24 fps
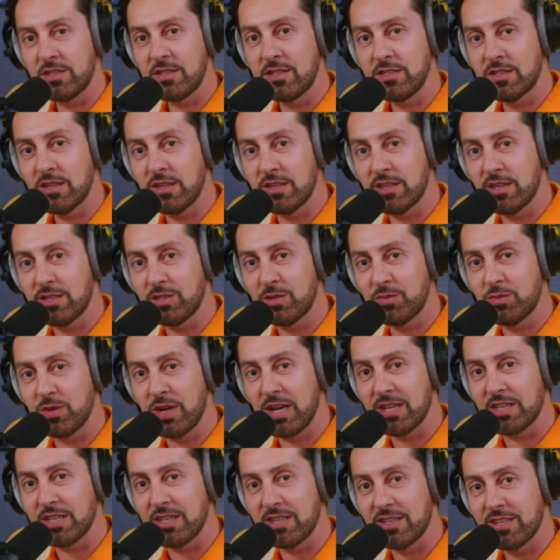He's going to yeah. get you
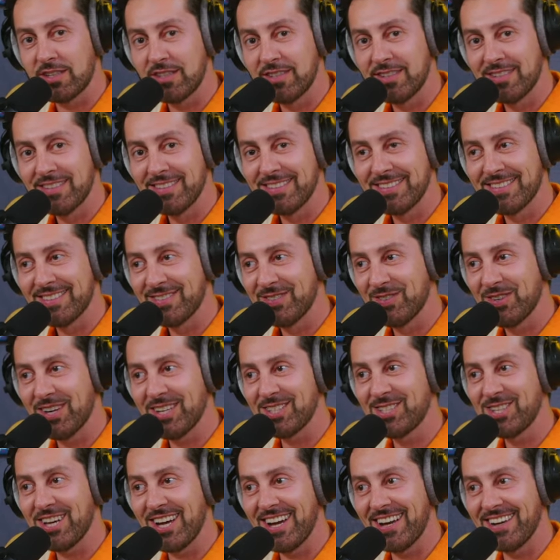pregnant. Yeah, I will
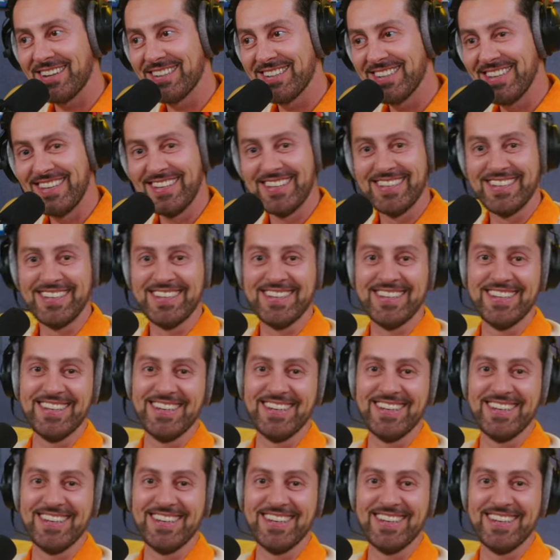Watch if you get close enough.